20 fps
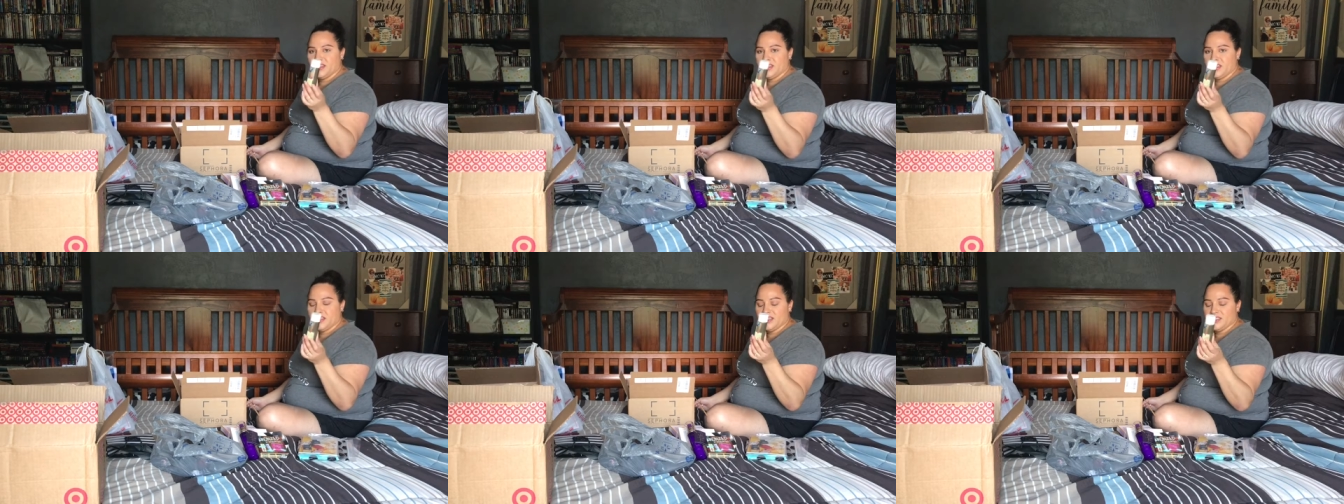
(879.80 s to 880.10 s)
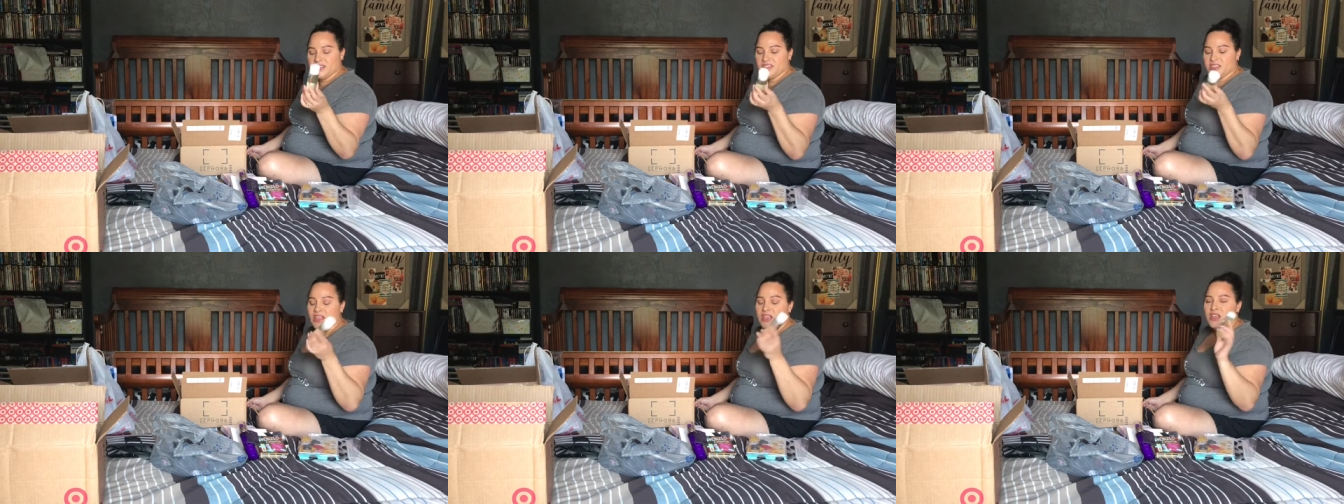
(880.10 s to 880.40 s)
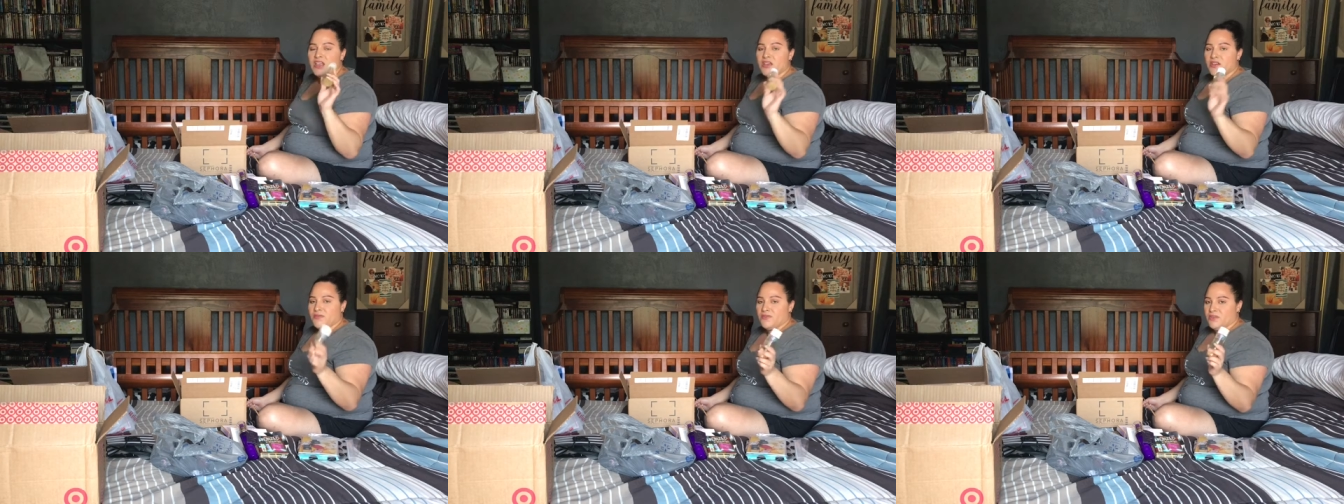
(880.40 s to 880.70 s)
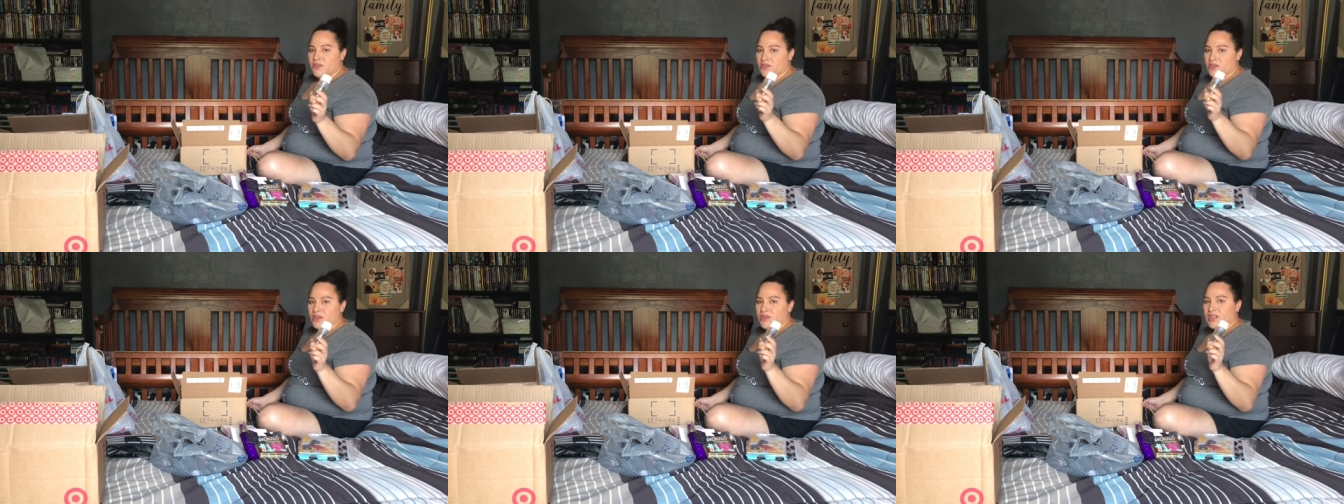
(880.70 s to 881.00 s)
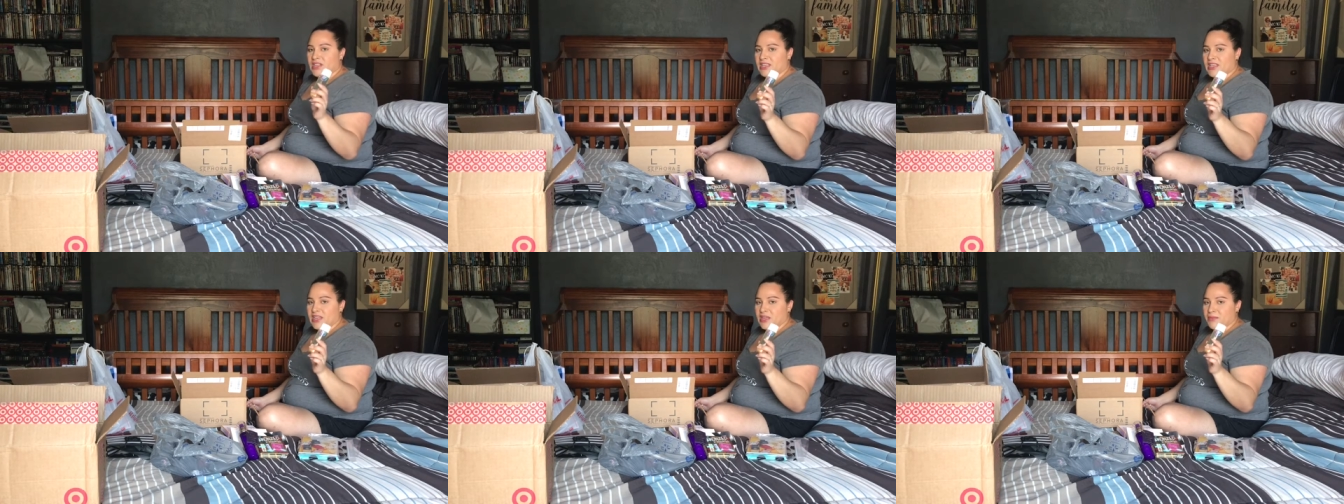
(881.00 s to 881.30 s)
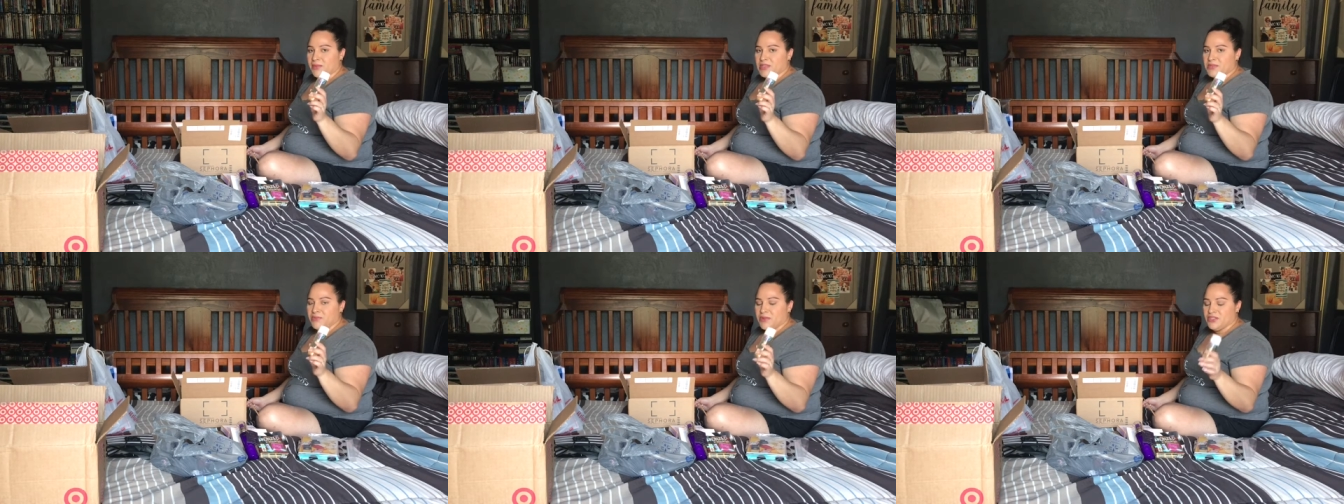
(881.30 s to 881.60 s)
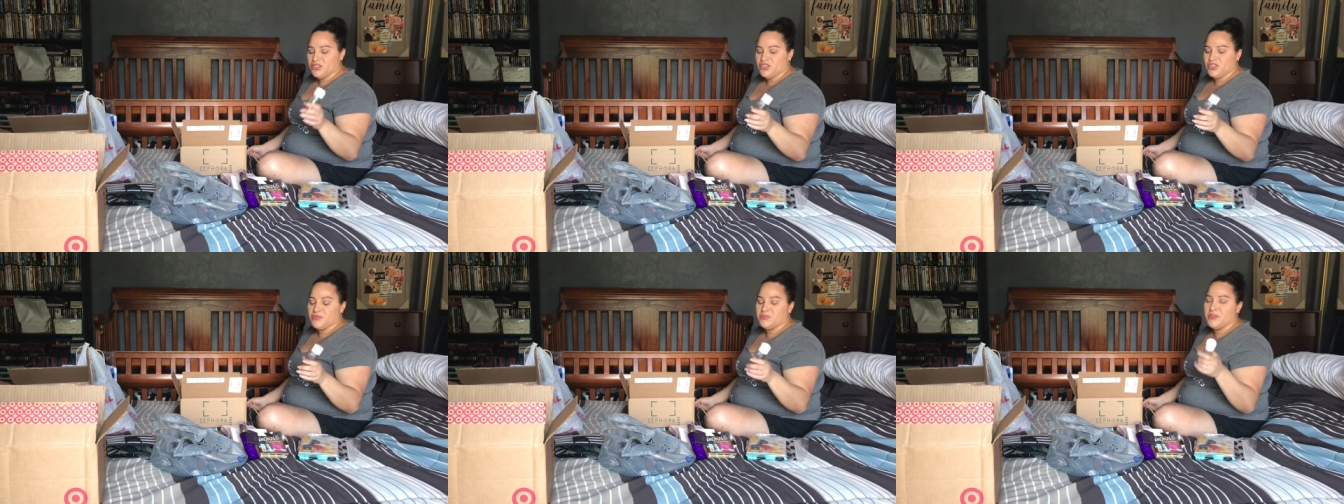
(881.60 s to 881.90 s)
this for cleaning my
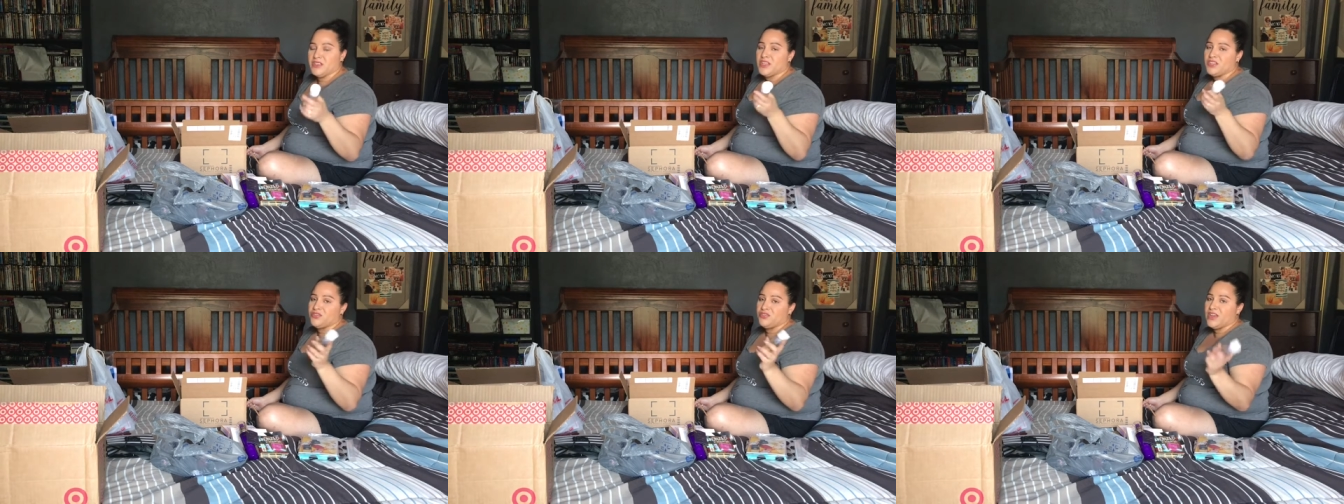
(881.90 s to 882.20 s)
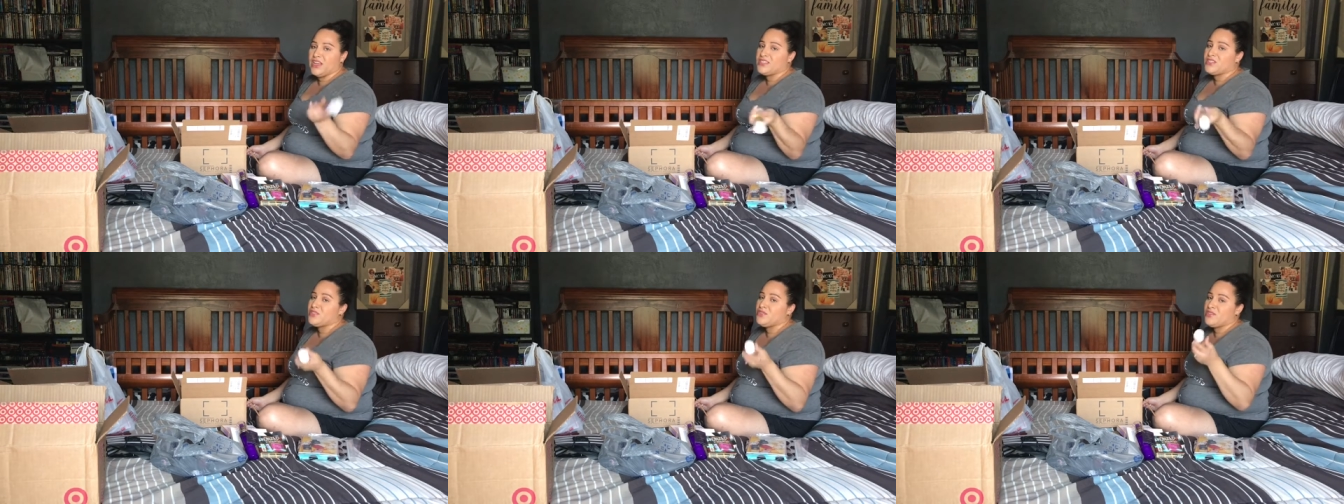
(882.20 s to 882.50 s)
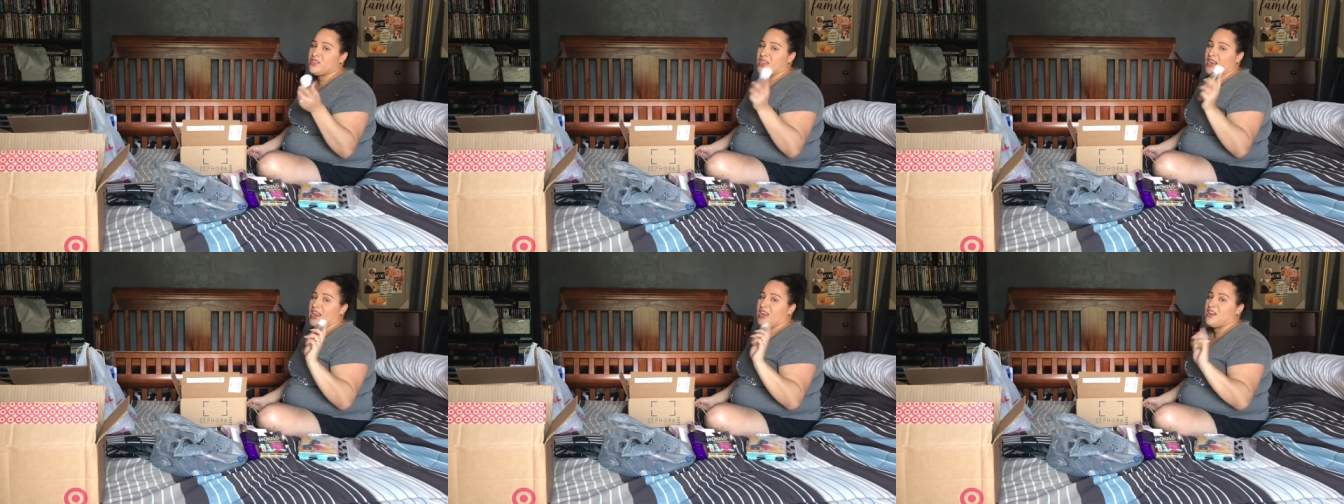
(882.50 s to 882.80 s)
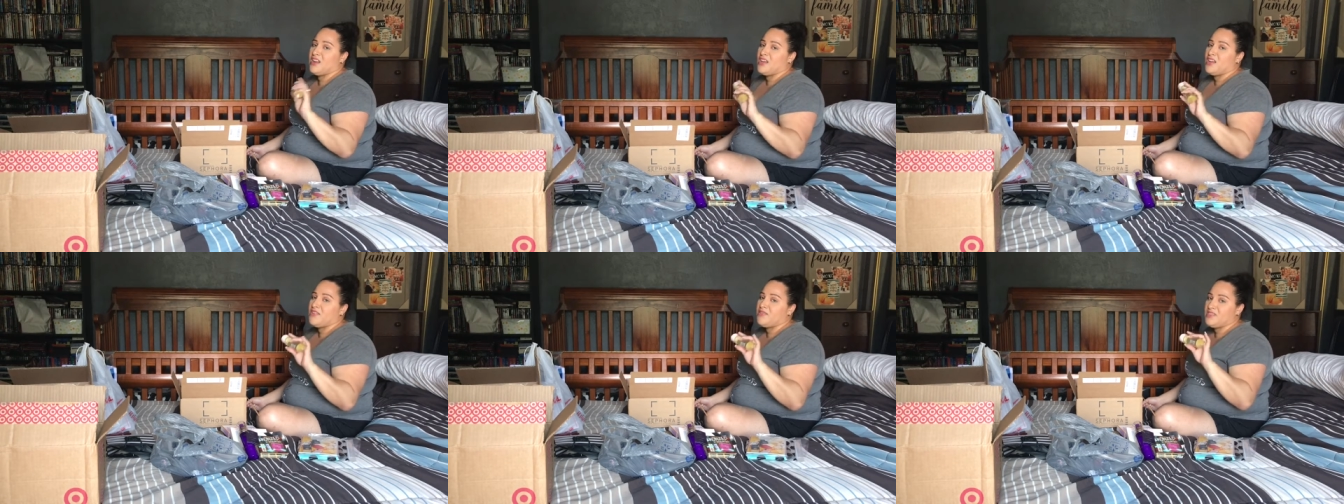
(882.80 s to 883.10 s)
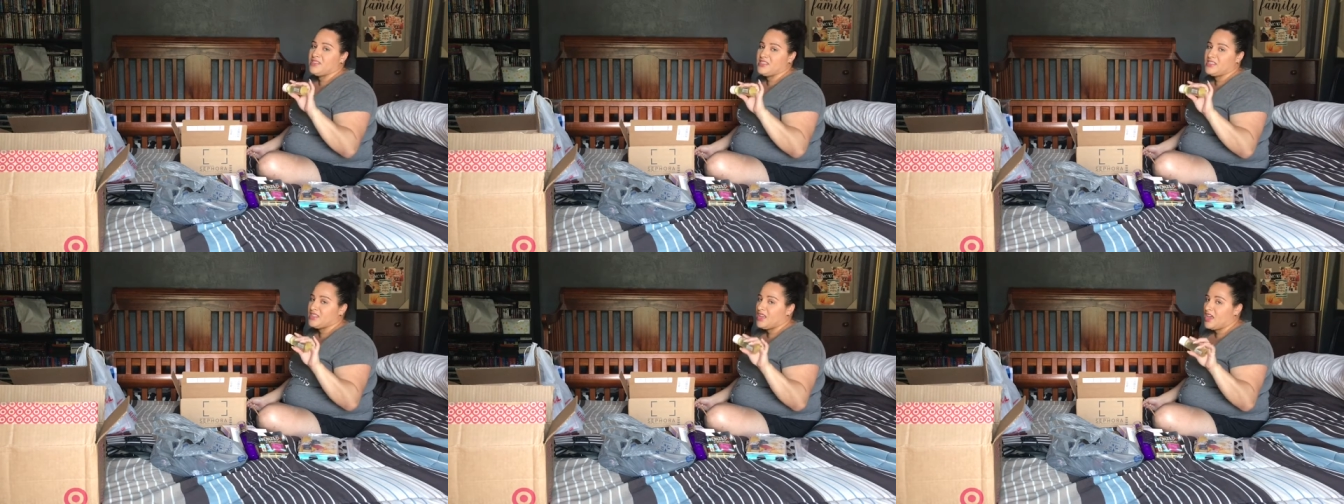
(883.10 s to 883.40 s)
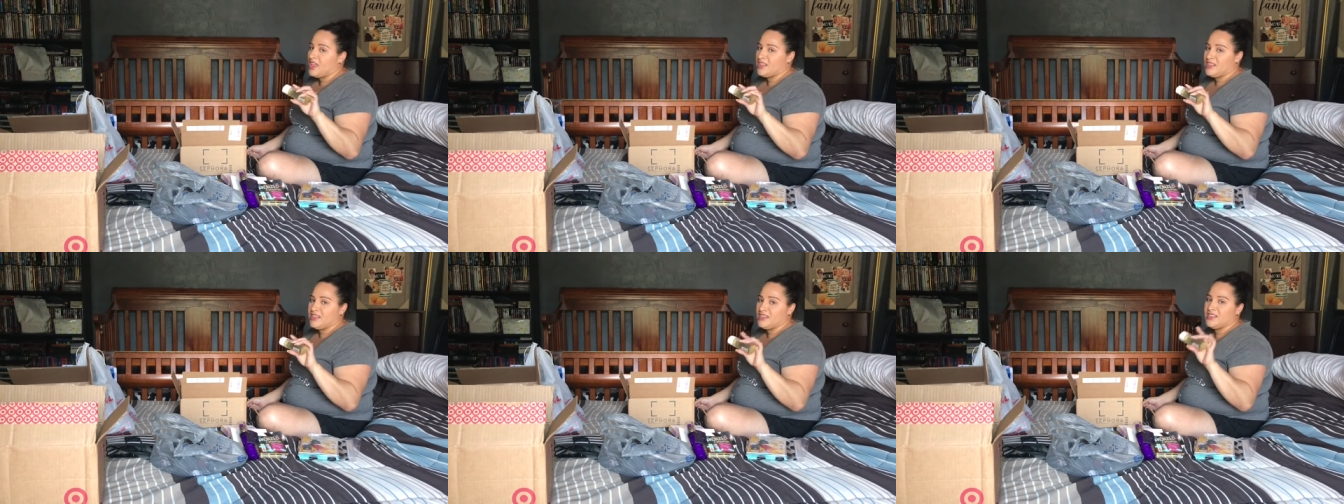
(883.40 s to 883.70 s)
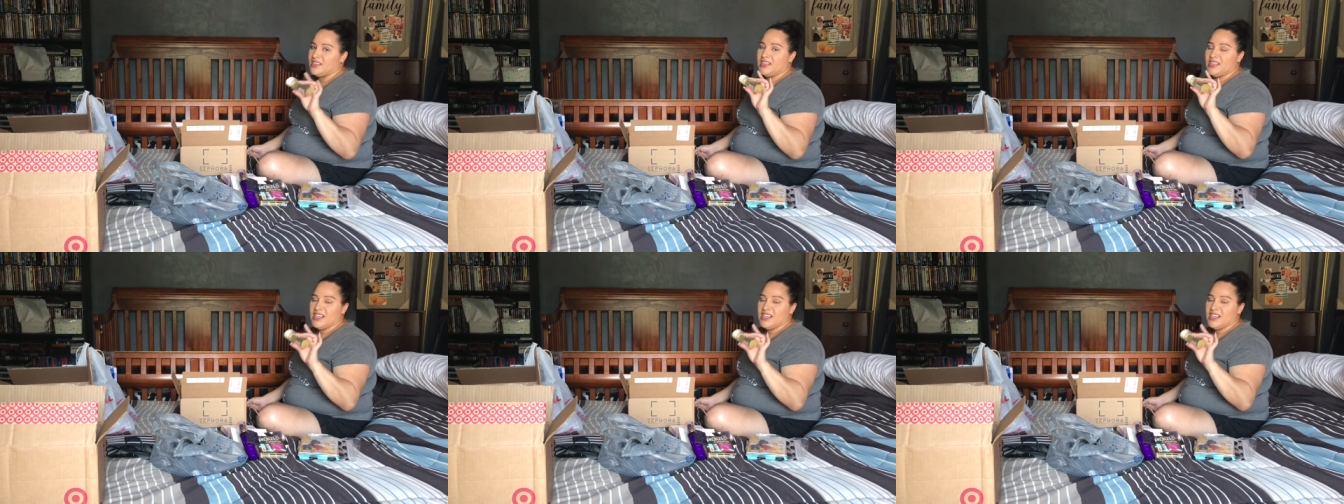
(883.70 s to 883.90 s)
sponges because you guys know that I love the solid